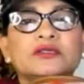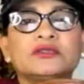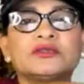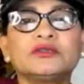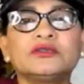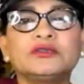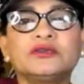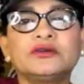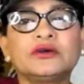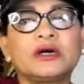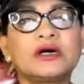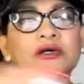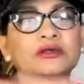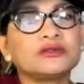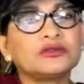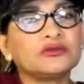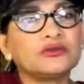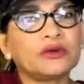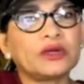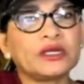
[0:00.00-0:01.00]
you know how
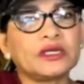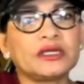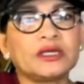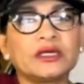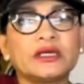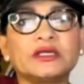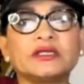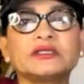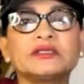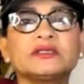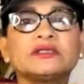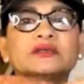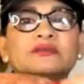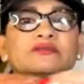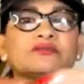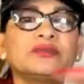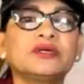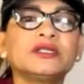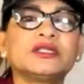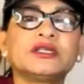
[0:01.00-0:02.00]
suede gets,
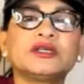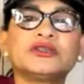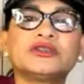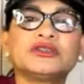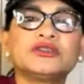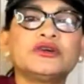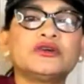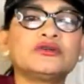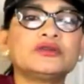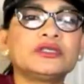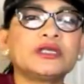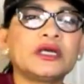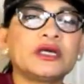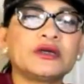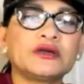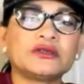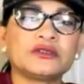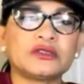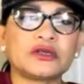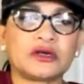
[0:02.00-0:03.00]
but there's no
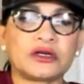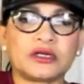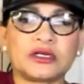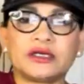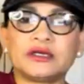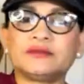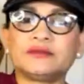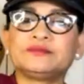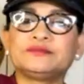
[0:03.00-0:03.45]
tears on it